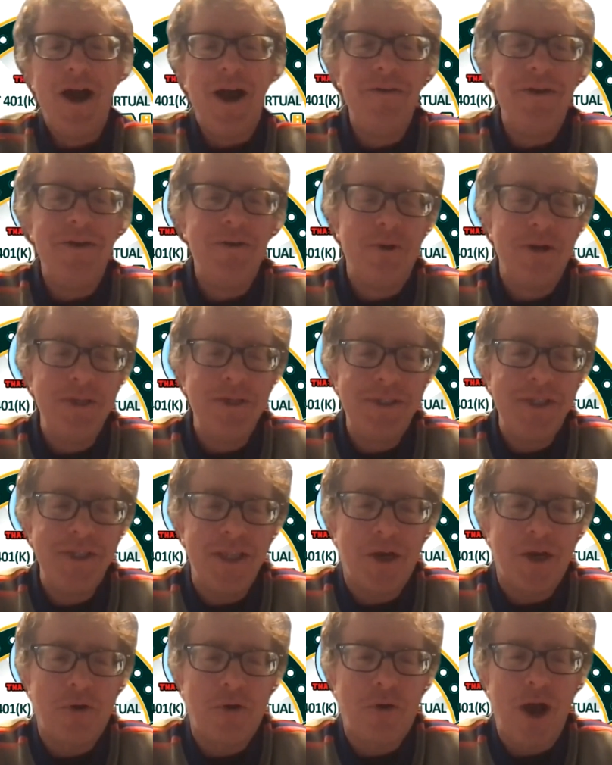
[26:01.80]
mean, when you see
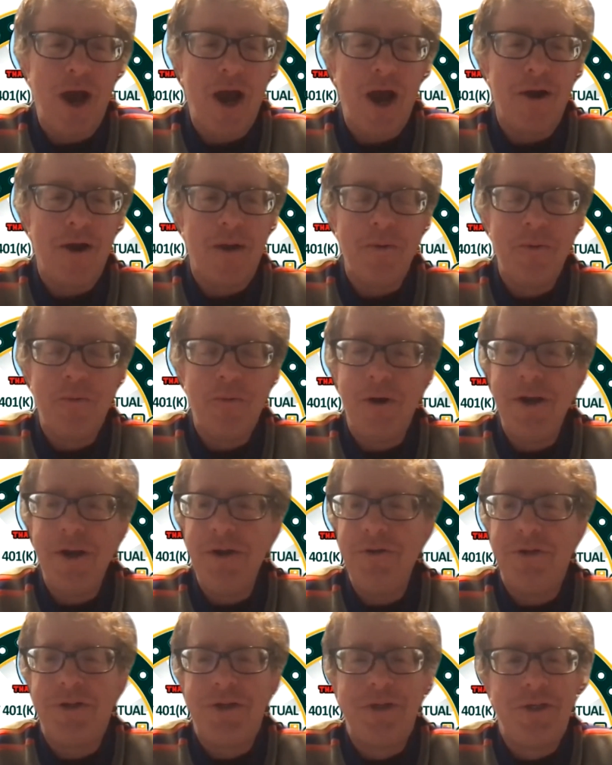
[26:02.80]
the crowd, what do
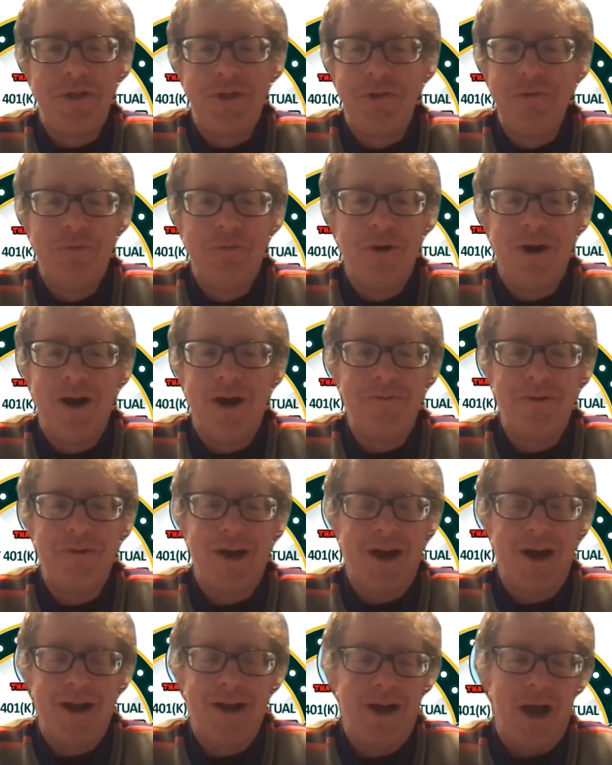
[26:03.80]
you,
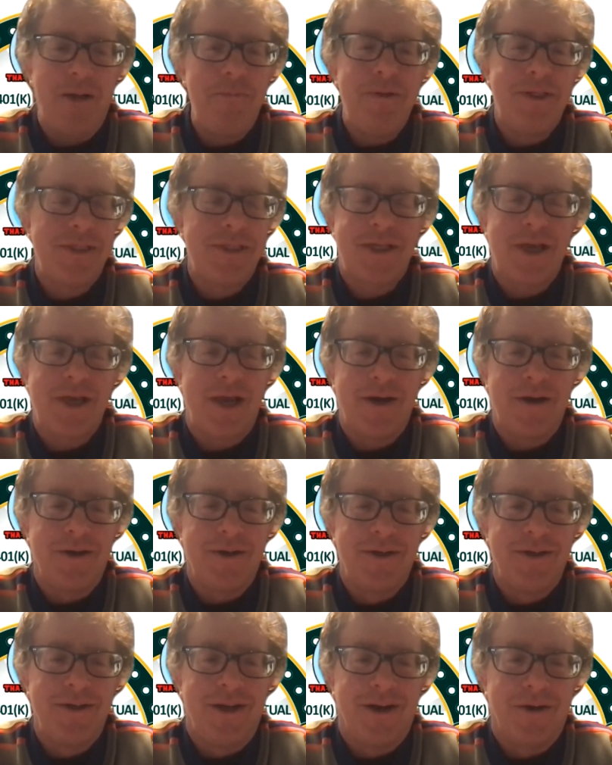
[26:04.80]
I'd be
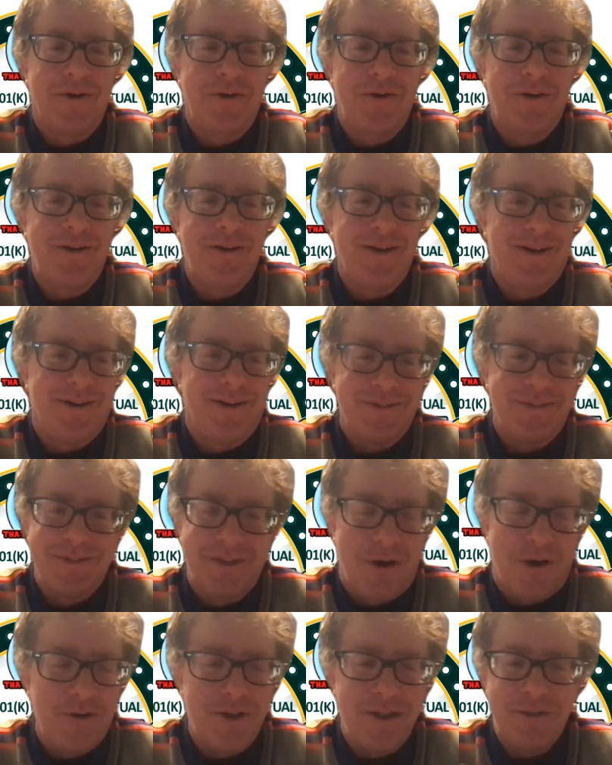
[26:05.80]
scared,
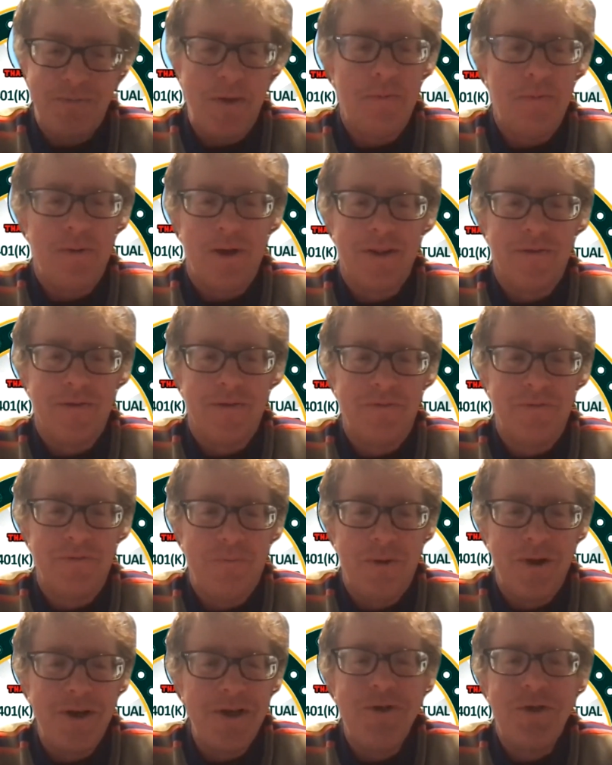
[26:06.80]
all these people
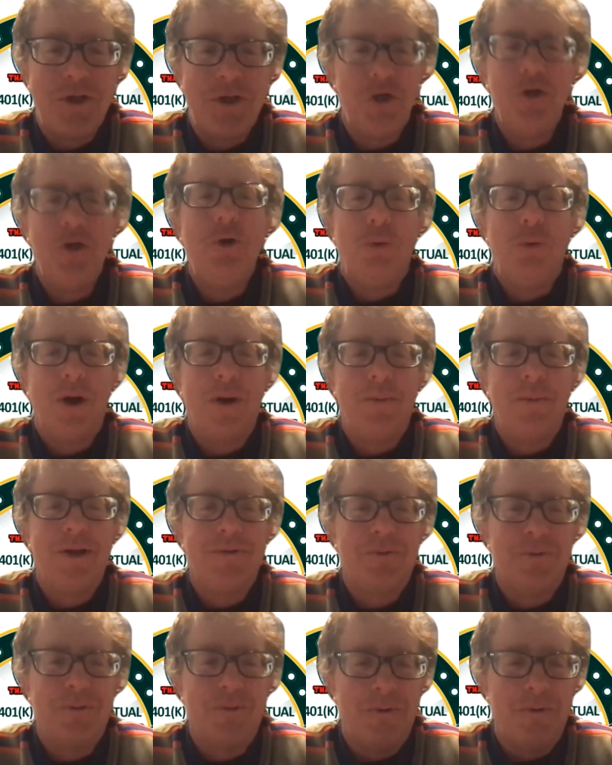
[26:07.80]
what do you do? I
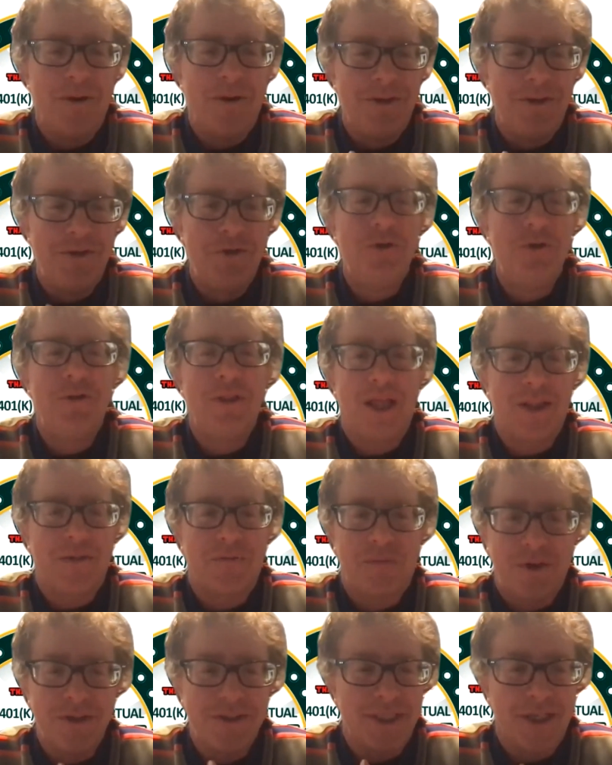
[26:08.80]
mean, you knew like the
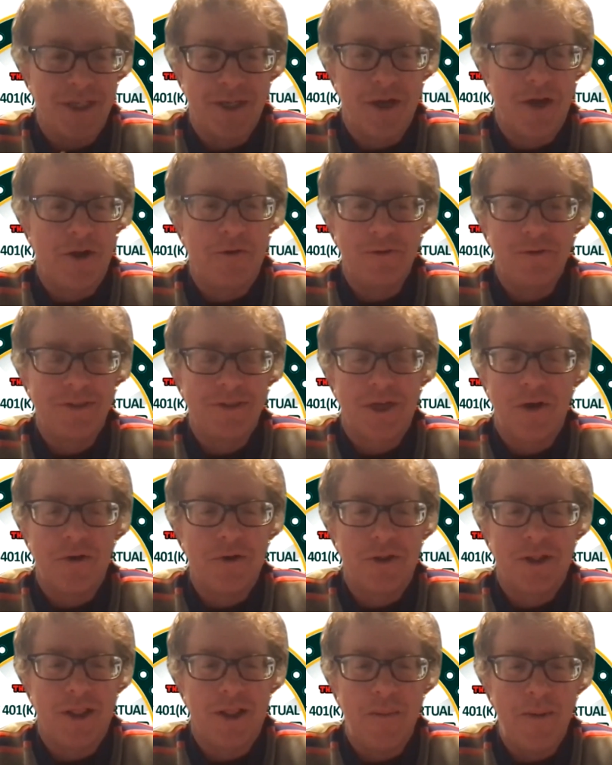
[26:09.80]
first thing you go is go to
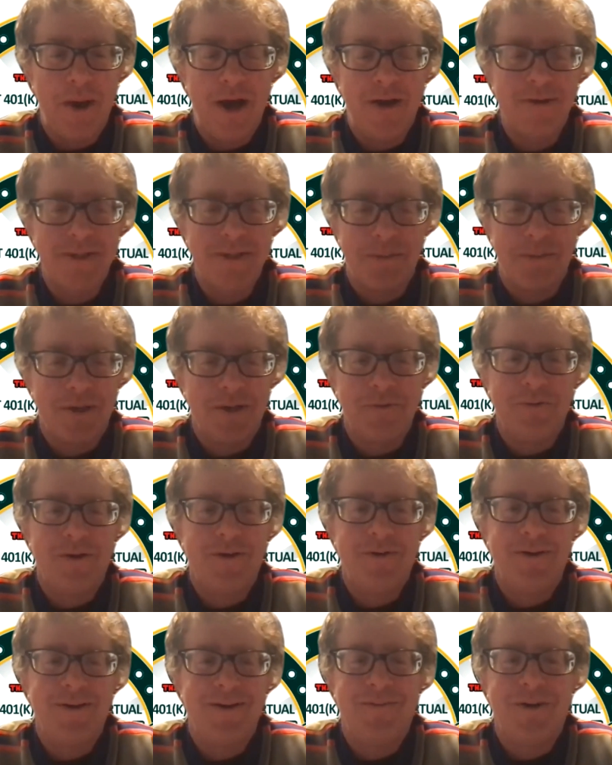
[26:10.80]
the clubhouse. I mean,
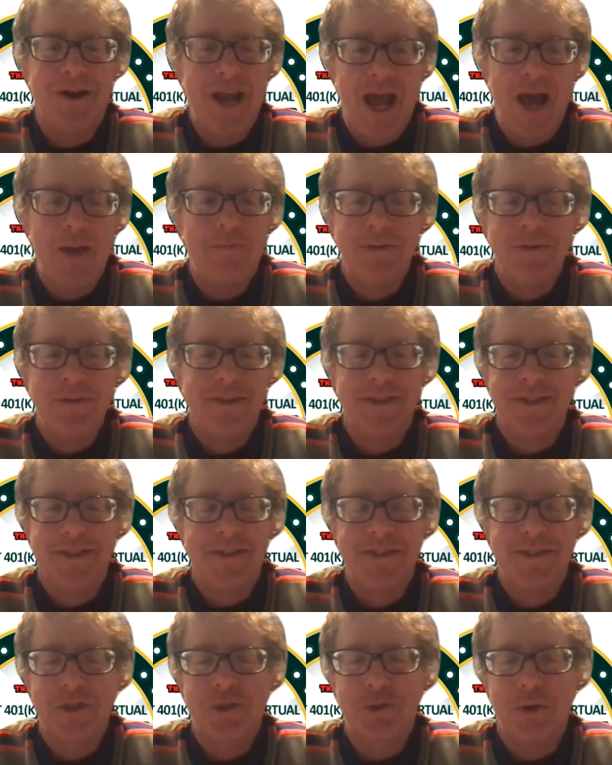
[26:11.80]
what happens in a
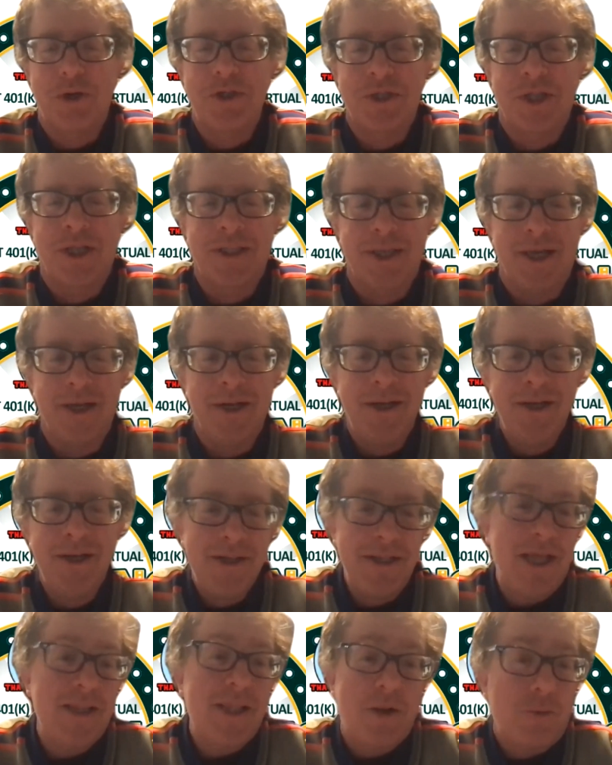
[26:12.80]
situation like that?
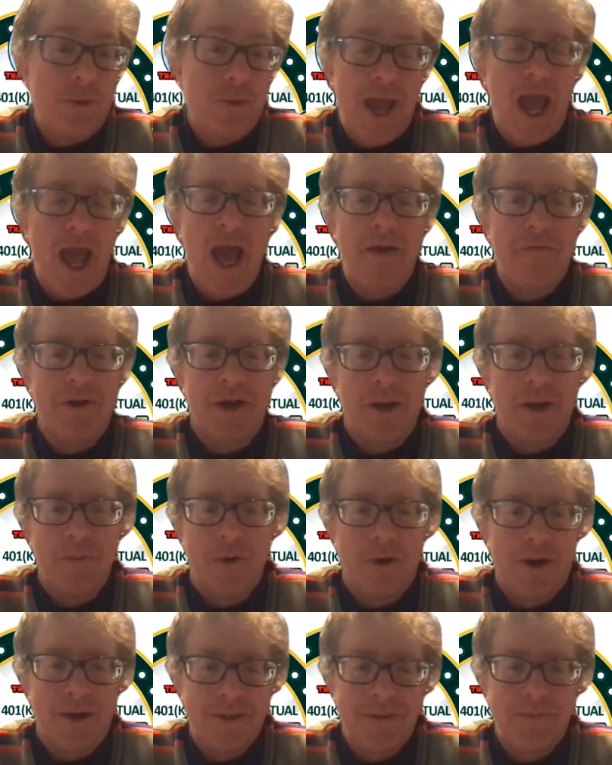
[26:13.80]
Not that we have it
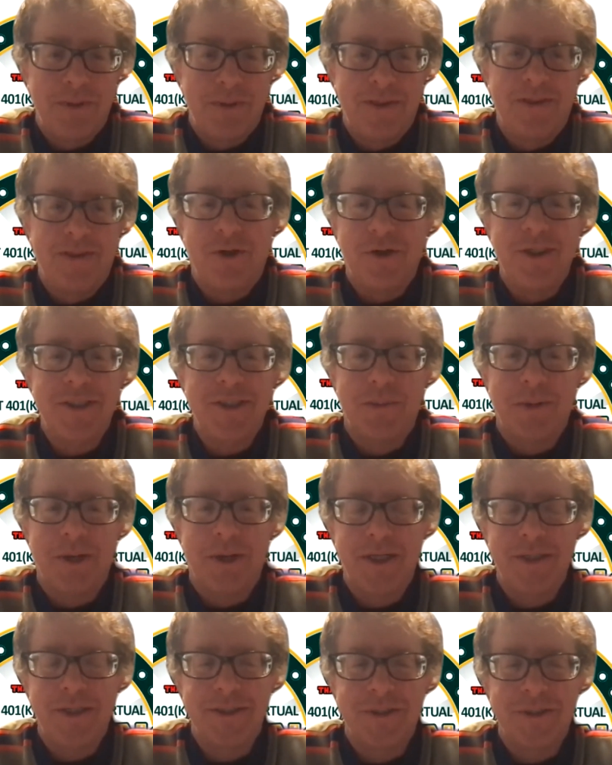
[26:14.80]
anymore. It's been 30 some odd
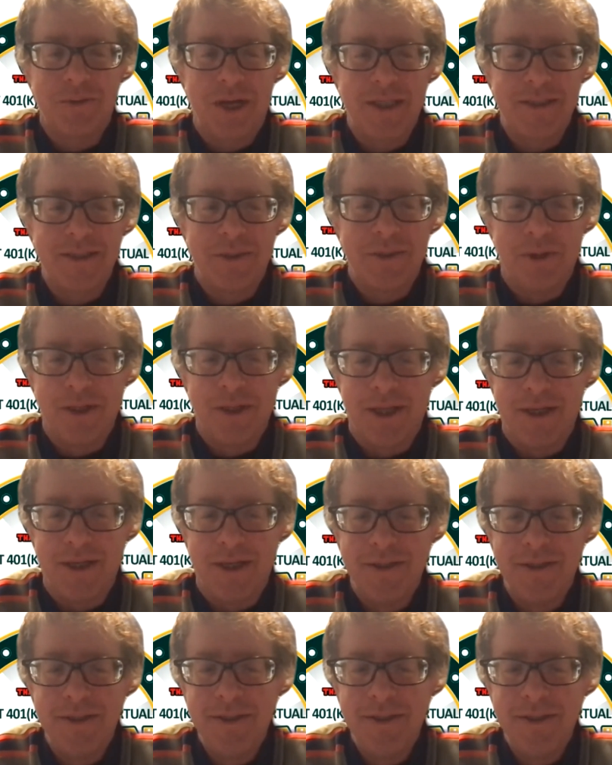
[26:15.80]
years since we had something like that.